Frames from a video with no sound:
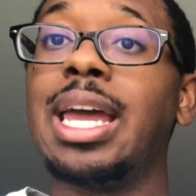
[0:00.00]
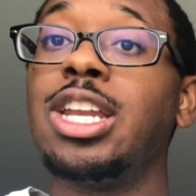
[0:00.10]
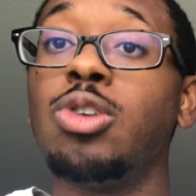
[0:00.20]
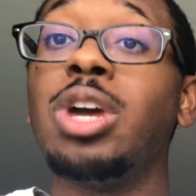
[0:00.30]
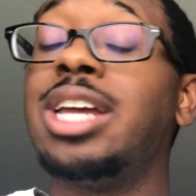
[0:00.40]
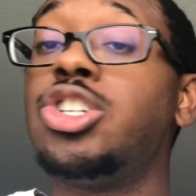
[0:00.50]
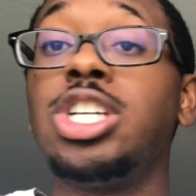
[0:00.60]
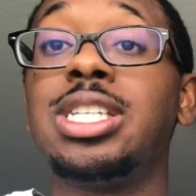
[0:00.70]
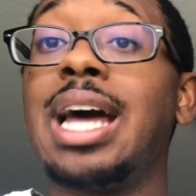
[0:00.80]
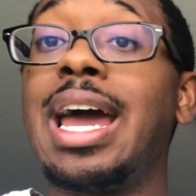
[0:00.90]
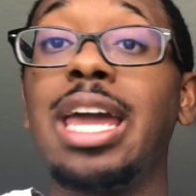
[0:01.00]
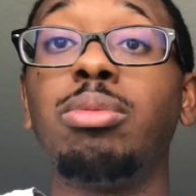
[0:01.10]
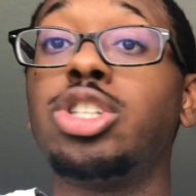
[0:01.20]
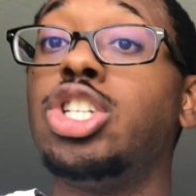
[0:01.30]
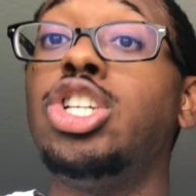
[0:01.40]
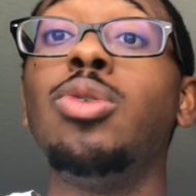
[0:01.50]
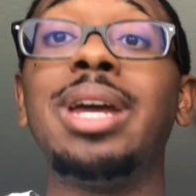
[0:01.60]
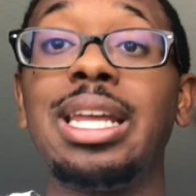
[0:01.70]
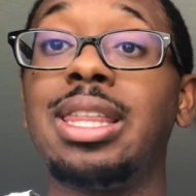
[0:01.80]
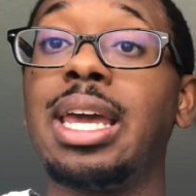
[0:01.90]
And you and she's not able to do
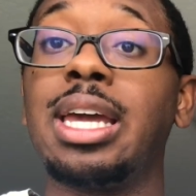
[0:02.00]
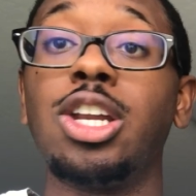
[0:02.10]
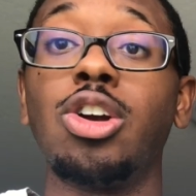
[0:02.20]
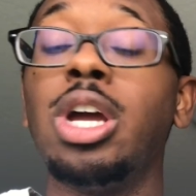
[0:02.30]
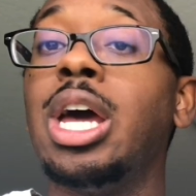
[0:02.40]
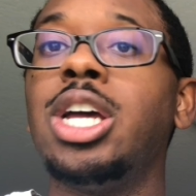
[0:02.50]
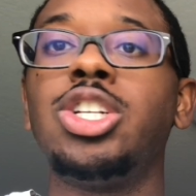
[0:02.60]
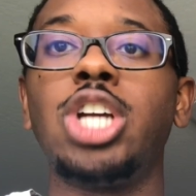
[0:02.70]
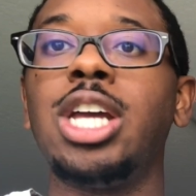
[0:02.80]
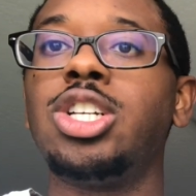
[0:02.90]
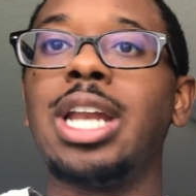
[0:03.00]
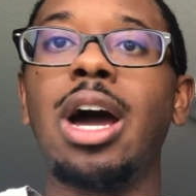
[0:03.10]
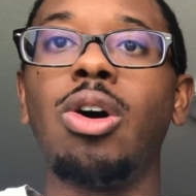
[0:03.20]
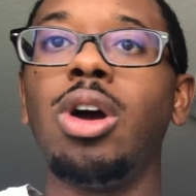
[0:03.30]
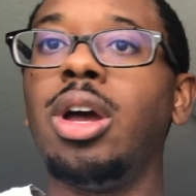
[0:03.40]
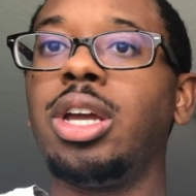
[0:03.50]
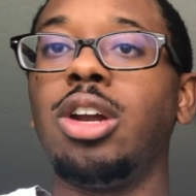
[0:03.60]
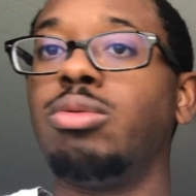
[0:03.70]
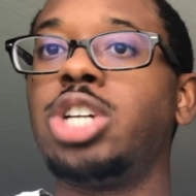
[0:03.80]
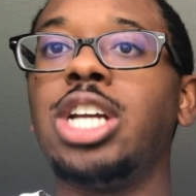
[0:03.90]
anything, and you're changing out, you
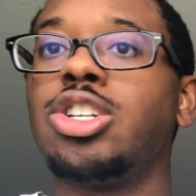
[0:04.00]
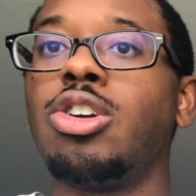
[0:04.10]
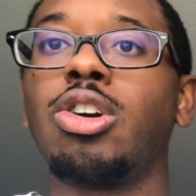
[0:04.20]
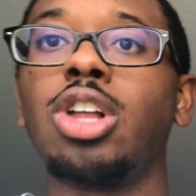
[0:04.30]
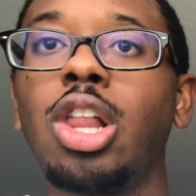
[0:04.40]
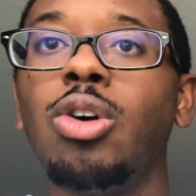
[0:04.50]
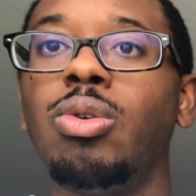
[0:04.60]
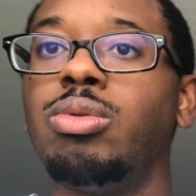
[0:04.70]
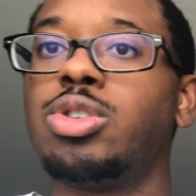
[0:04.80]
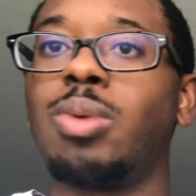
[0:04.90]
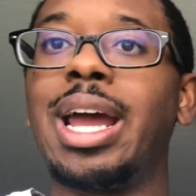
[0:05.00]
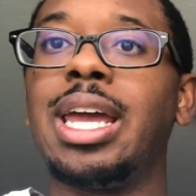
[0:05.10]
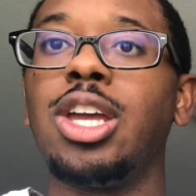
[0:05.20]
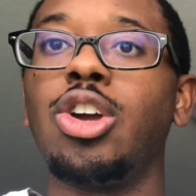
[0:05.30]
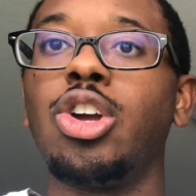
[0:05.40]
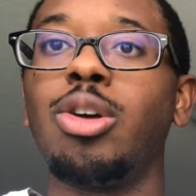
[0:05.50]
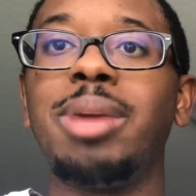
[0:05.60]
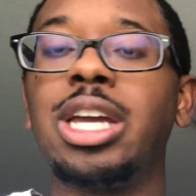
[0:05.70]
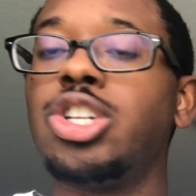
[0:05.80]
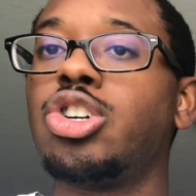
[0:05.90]
know, changing her clothes, right? You're, you're
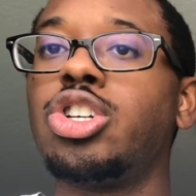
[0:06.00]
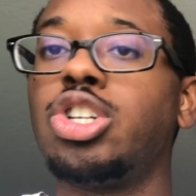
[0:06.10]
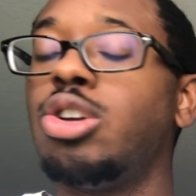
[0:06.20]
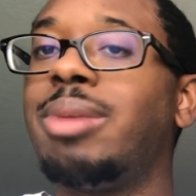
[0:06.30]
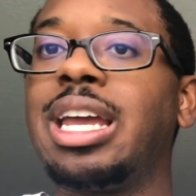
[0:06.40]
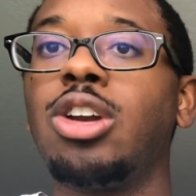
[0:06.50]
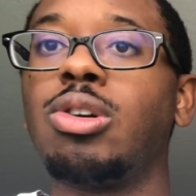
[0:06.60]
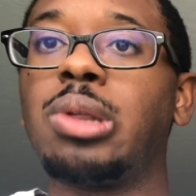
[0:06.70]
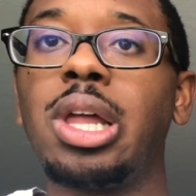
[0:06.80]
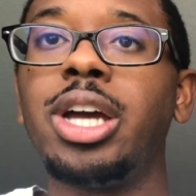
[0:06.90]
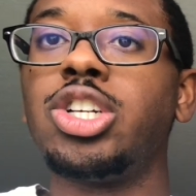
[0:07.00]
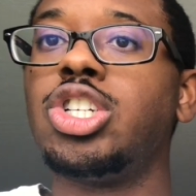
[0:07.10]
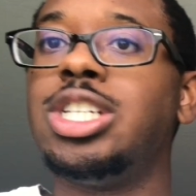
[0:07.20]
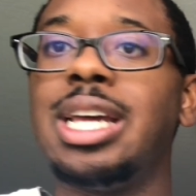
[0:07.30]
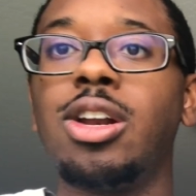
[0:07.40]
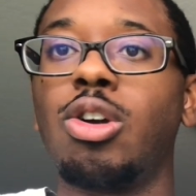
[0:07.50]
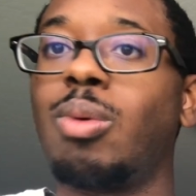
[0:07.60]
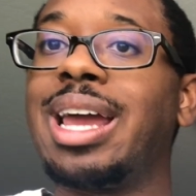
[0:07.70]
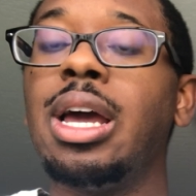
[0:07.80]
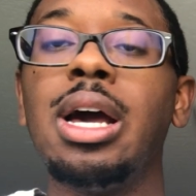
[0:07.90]
making sure she, you're making her lunch, dinner,
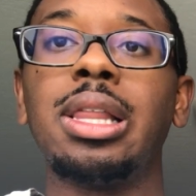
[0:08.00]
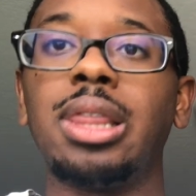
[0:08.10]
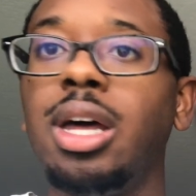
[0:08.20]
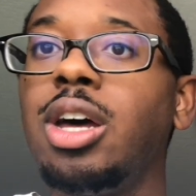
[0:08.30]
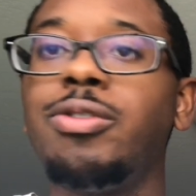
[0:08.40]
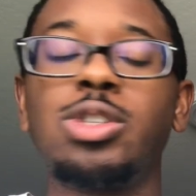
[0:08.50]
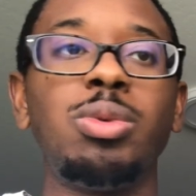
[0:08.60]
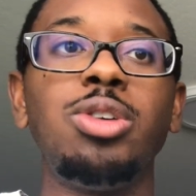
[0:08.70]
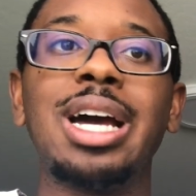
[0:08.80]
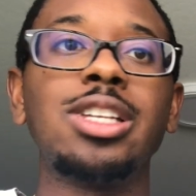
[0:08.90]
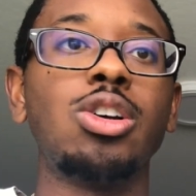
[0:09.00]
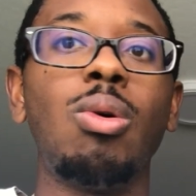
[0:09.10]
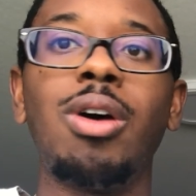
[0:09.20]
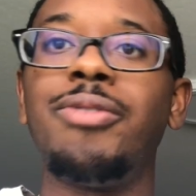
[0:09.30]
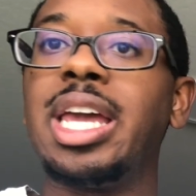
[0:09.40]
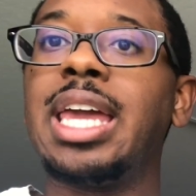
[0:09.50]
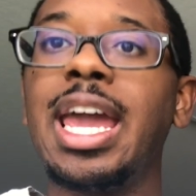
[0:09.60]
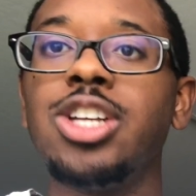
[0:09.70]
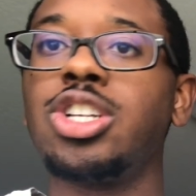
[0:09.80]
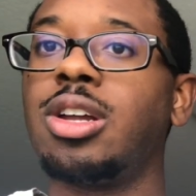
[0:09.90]
right? Love is when you guys go on
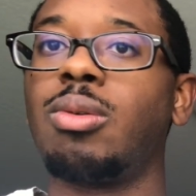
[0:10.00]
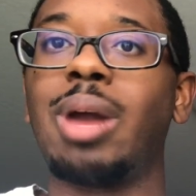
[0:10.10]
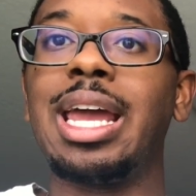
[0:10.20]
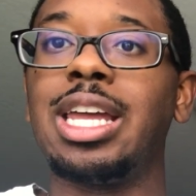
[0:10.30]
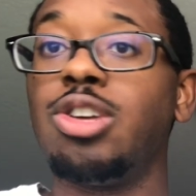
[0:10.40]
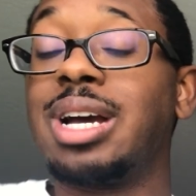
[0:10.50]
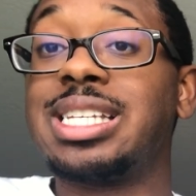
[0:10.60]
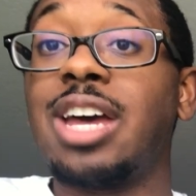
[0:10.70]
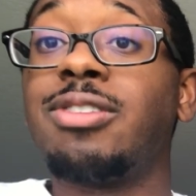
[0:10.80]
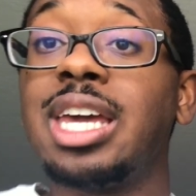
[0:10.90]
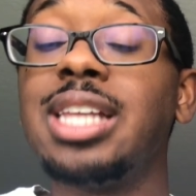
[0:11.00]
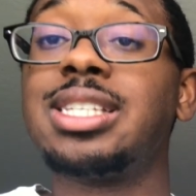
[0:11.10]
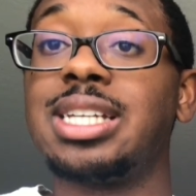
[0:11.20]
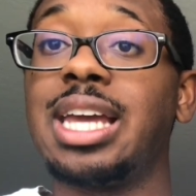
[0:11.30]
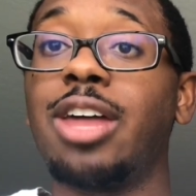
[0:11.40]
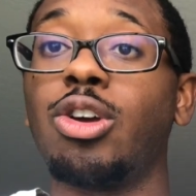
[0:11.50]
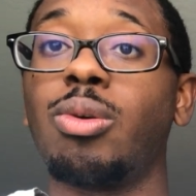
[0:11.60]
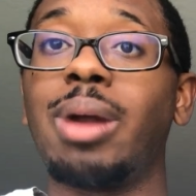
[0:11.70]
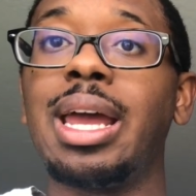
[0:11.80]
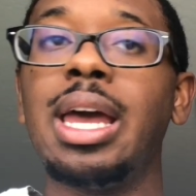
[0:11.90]
vacation, right? And you guys have kids together,
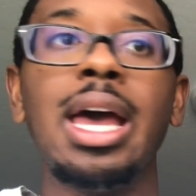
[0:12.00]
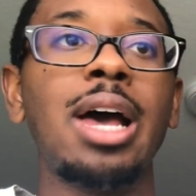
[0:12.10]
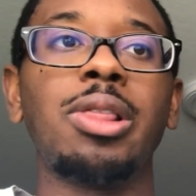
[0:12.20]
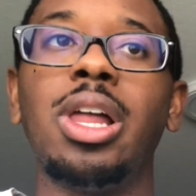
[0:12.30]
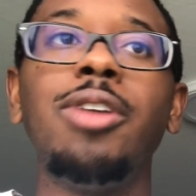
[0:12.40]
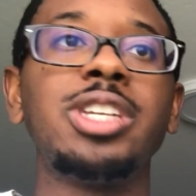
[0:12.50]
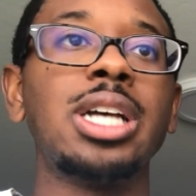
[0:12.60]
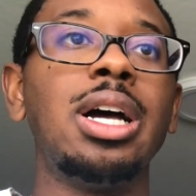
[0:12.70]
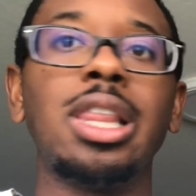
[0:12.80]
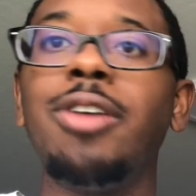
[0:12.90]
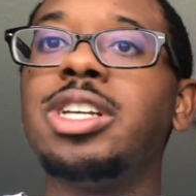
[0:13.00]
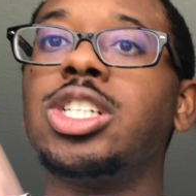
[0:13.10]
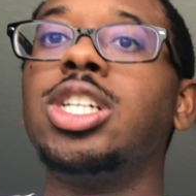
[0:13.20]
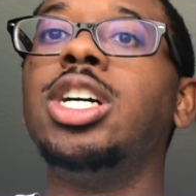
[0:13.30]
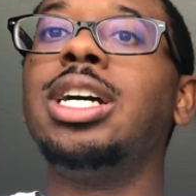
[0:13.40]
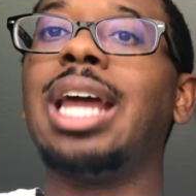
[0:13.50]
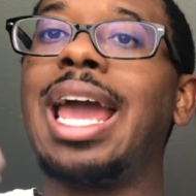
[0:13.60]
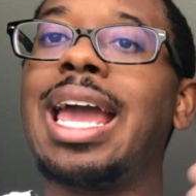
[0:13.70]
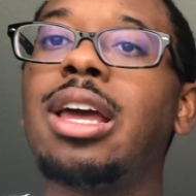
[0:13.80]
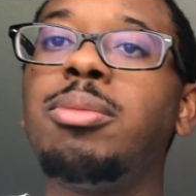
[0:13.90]
right? Love is love is good
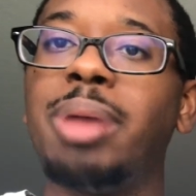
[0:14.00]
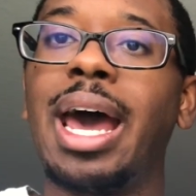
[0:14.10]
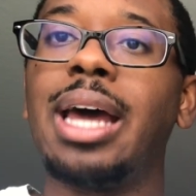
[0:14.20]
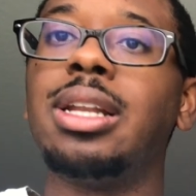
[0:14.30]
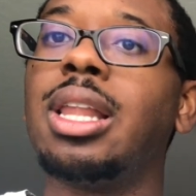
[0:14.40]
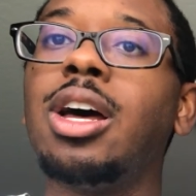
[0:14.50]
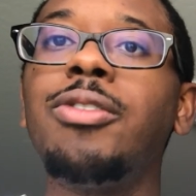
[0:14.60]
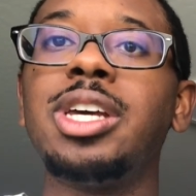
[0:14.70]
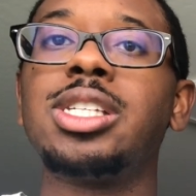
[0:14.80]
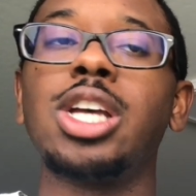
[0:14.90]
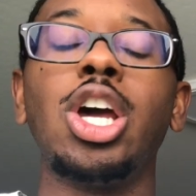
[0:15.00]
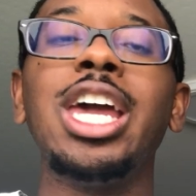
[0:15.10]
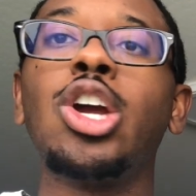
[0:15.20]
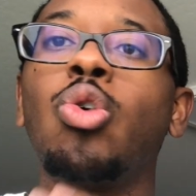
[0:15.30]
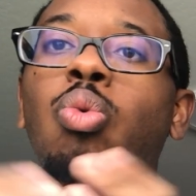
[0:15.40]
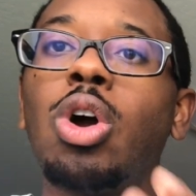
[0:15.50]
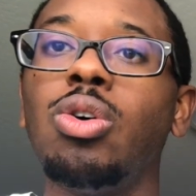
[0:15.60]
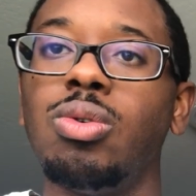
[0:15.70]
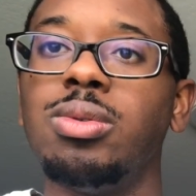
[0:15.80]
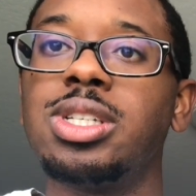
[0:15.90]
and bad. Love is it
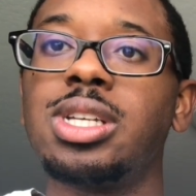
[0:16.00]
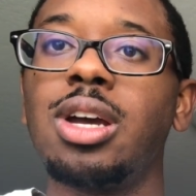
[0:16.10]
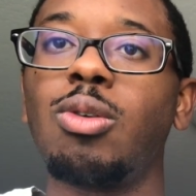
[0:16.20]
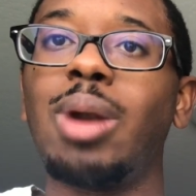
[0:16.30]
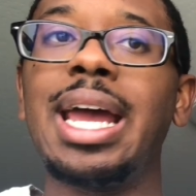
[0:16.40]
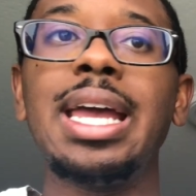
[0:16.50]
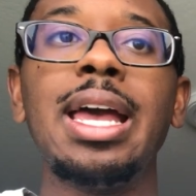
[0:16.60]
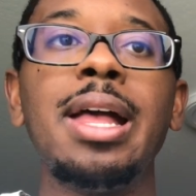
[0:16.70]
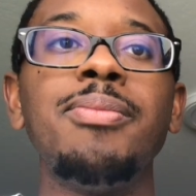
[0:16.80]
grows, right?